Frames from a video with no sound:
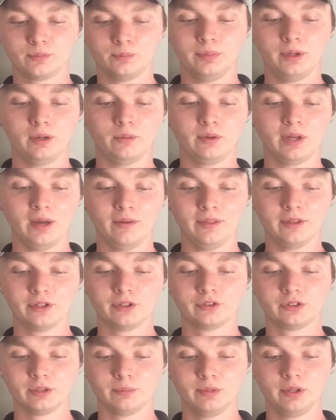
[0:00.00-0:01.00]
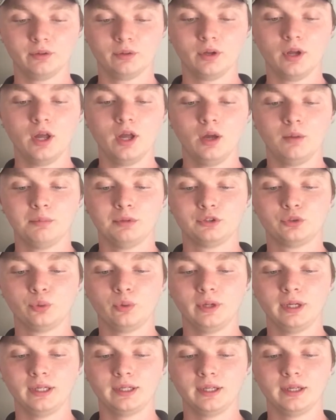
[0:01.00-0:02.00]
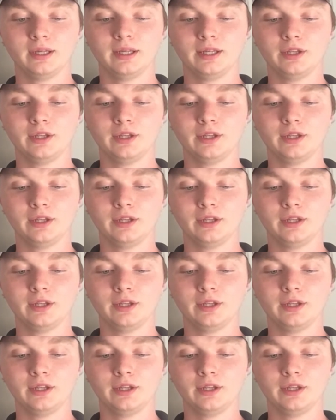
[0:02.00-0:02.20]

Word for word: but we have the agreement between